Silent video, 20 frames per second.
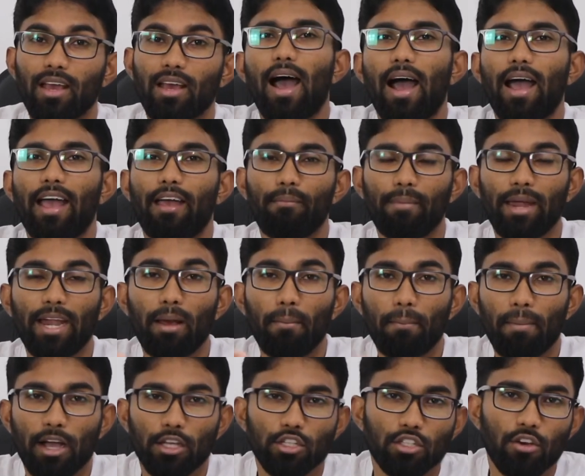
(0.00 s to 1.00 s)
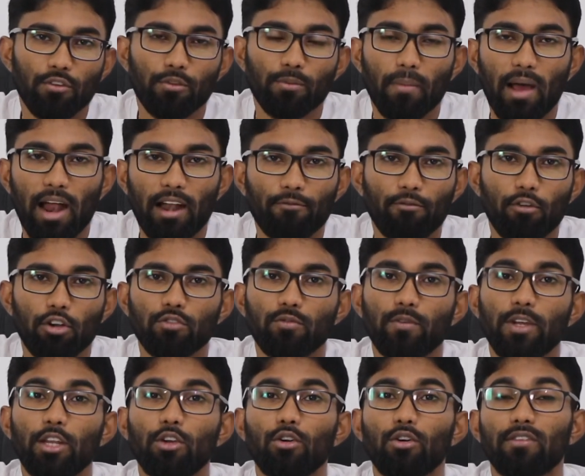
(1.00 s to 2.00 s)
I have made a bunch of smartwatch
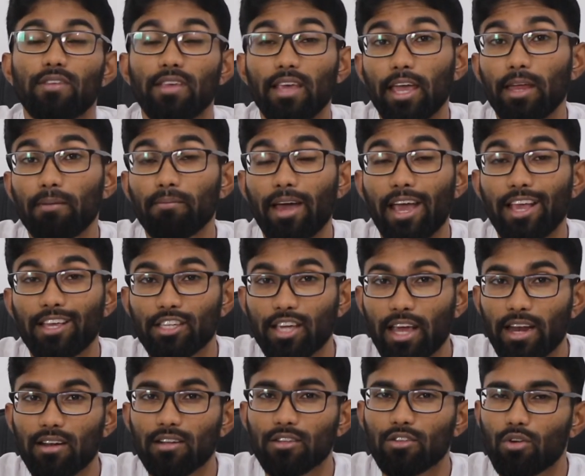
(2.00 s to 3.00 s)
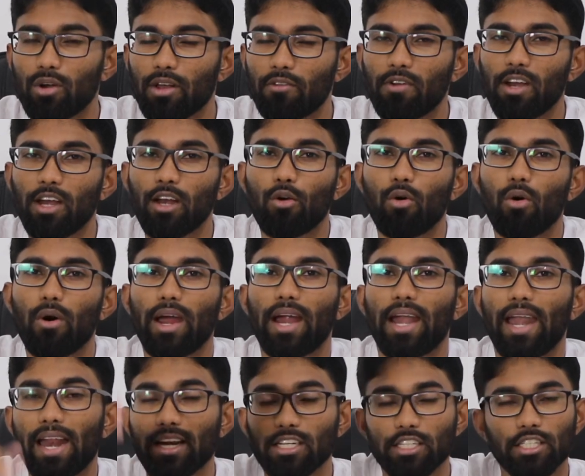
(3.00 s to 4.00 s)
videos here in my channel, so definitely go
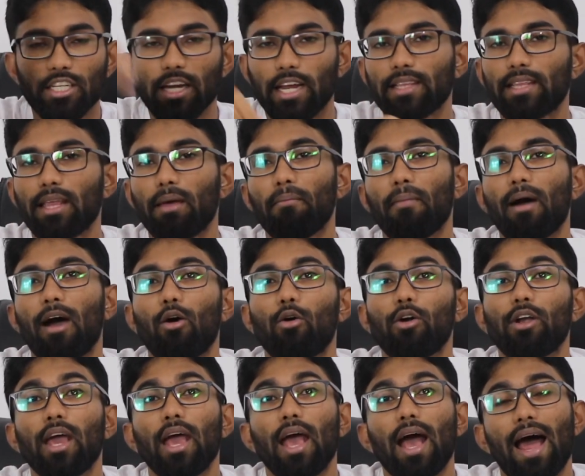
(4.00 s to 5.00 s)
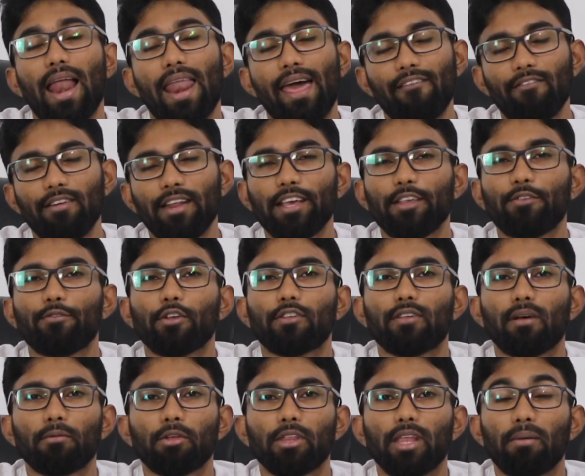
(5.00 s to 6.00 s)
ahead and check them out. I'll have links for
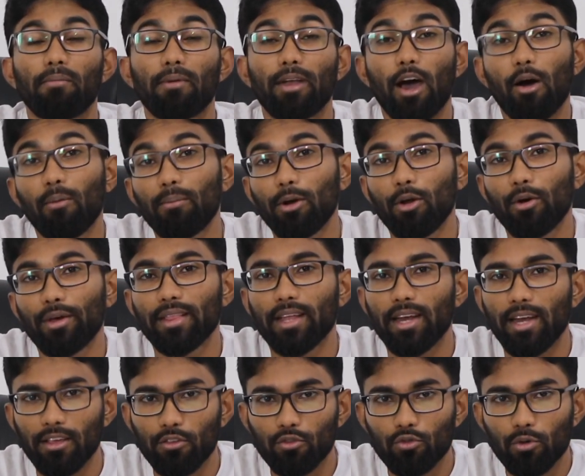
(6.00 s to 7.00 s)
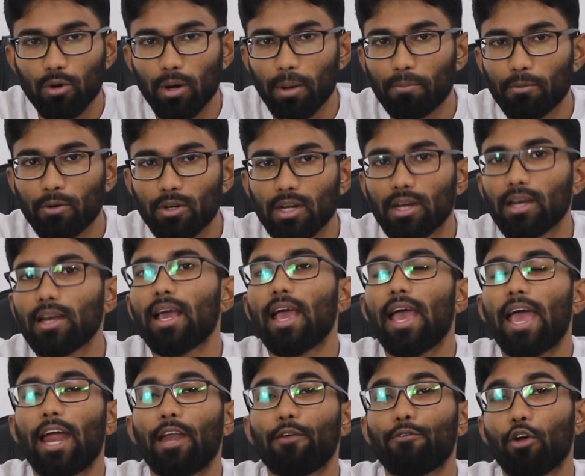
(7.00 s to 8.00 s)
some of them down below in the description.
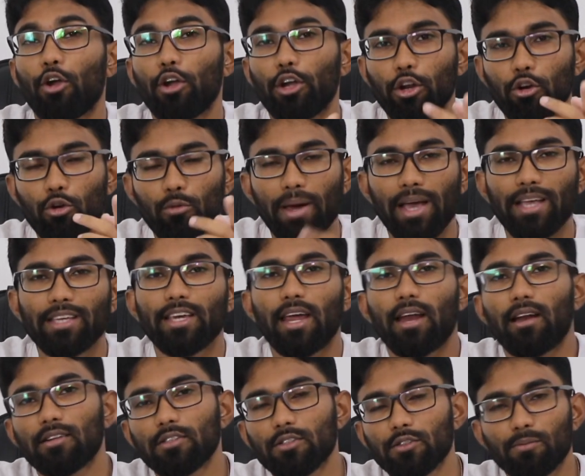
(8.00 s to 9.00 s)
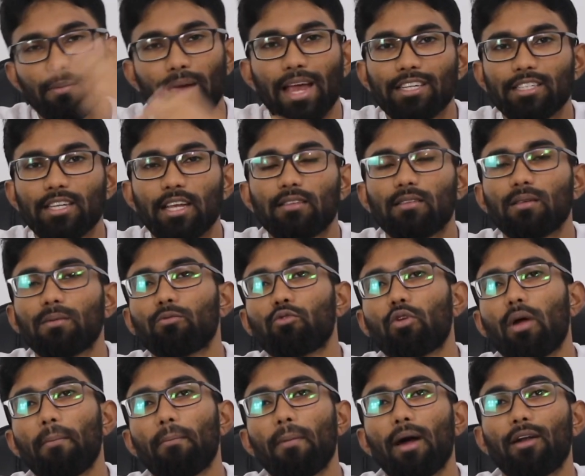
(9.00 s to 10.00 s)
And if you're new to my channel, smash that
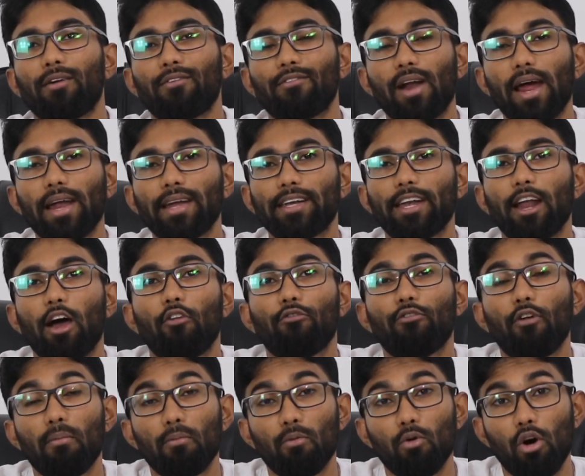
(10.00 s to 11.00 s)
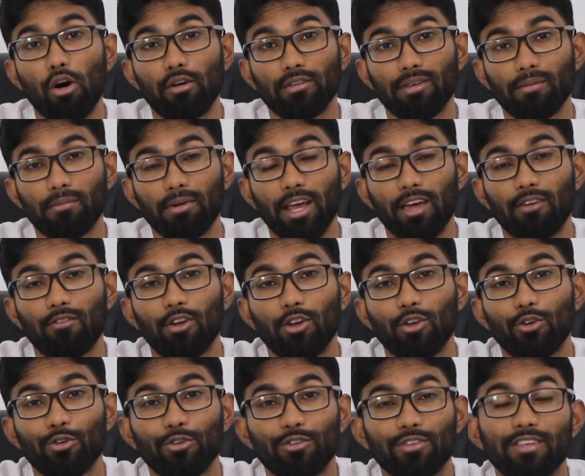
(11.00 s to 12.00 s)
subscribe button right now for more awesome tech
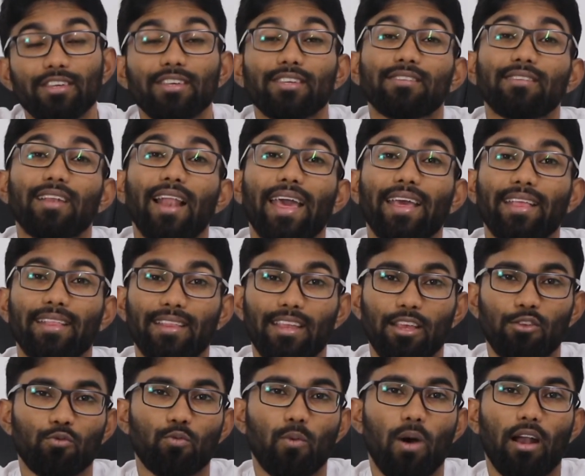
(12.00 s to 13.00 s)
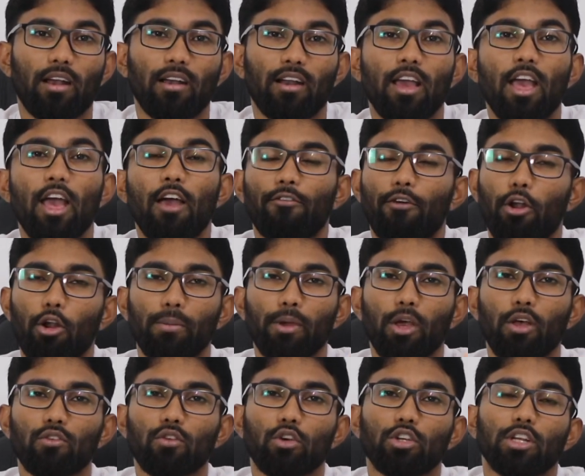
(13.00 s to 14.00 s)
videos just like this one. Follow me
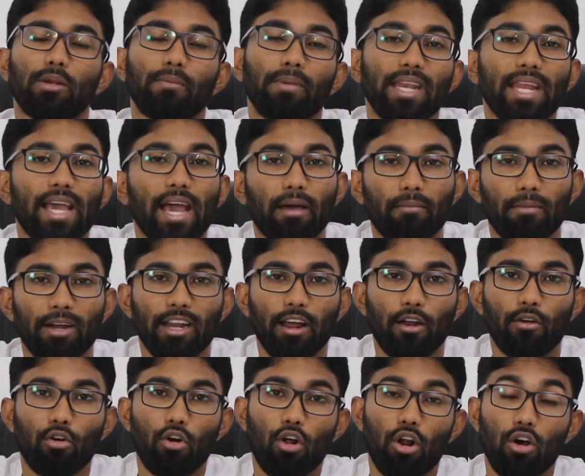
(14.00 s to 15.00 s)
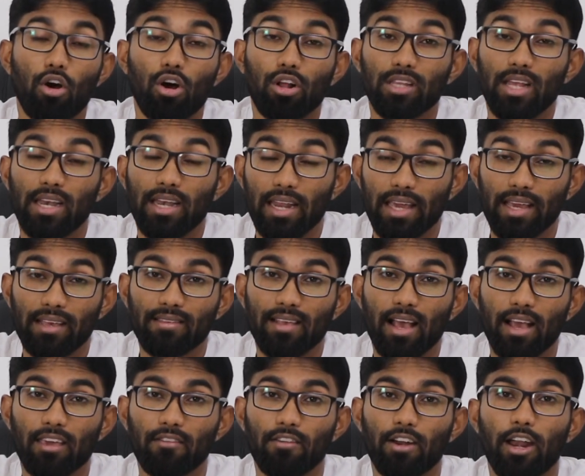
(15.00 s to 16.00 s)
on social media, I'm at Andro Dollar. All the links
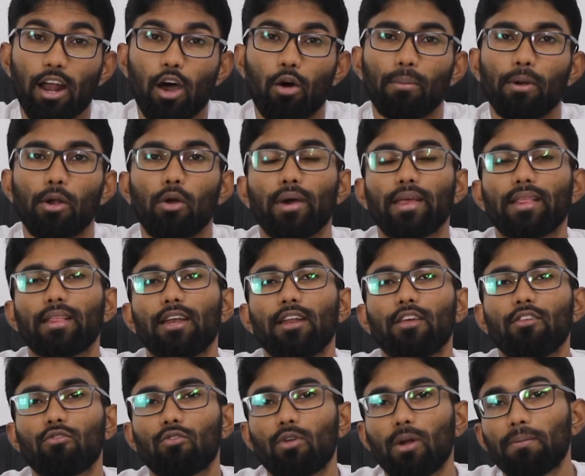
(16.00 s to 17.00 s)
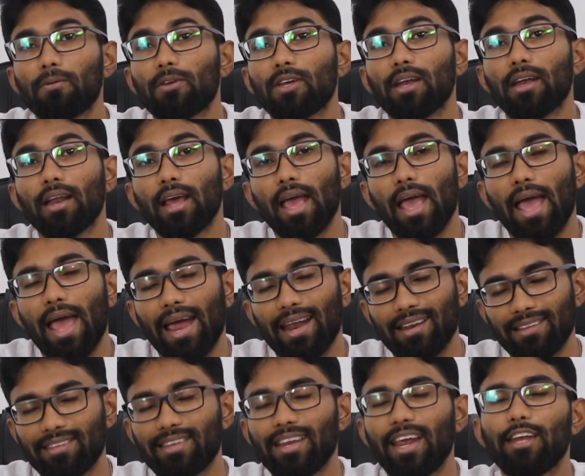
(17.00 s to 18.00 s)
are given down below in the description.
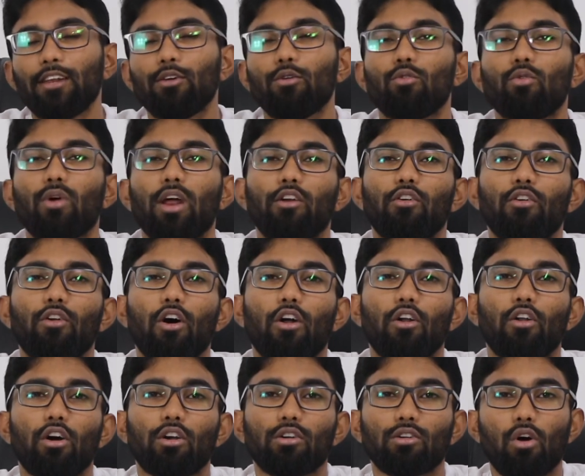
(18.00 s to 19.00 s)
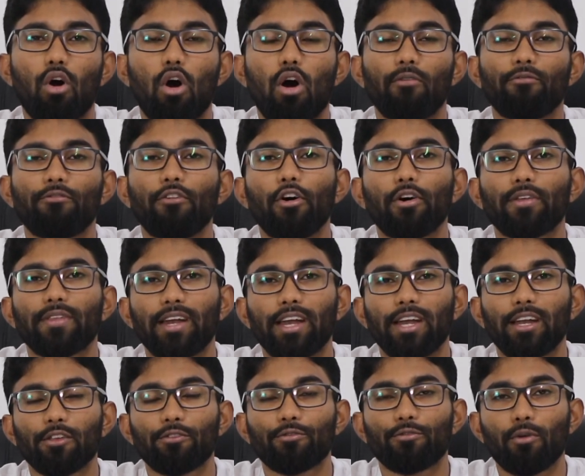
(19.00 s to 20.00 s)
And stay tuned to androdollar.com for all the
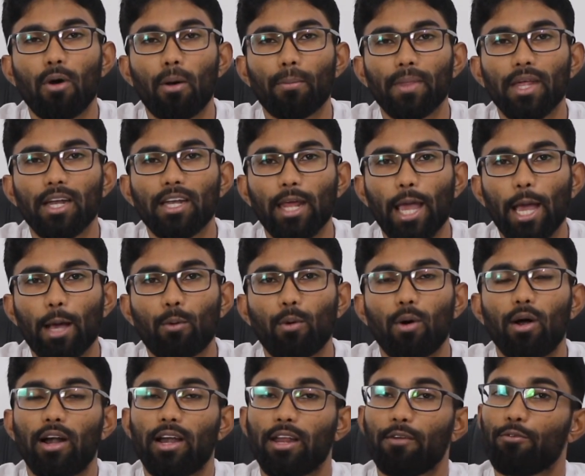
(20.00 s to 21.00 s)
latest from the tech world.